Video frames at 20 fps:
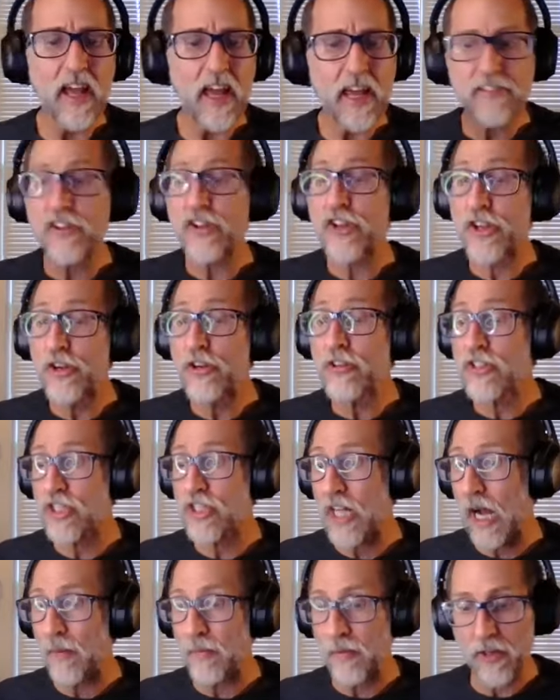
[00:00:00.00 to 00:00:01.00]
It's a
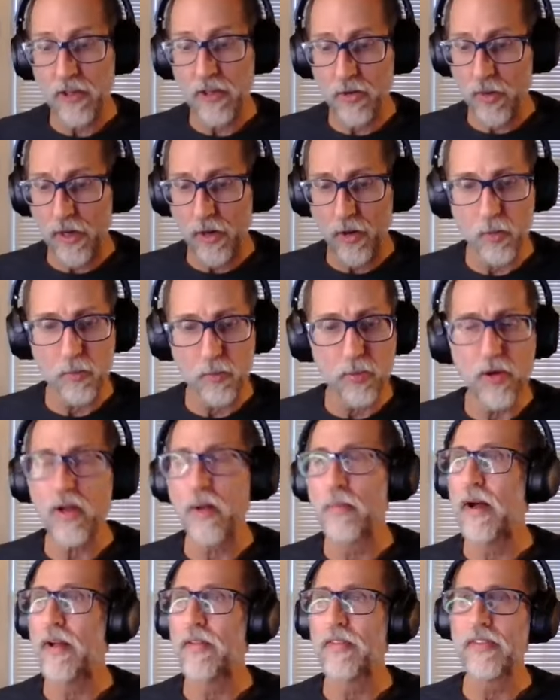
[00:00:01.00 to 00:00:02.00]
huge topic. You could write a whole
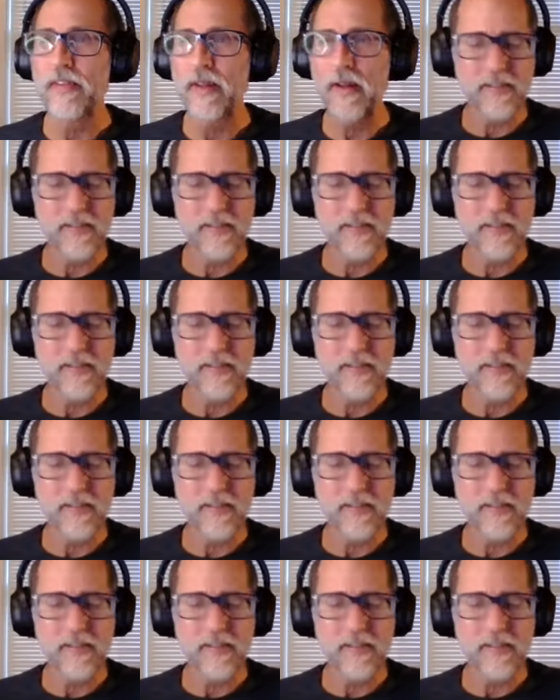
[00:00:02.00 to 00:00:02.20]
book about this.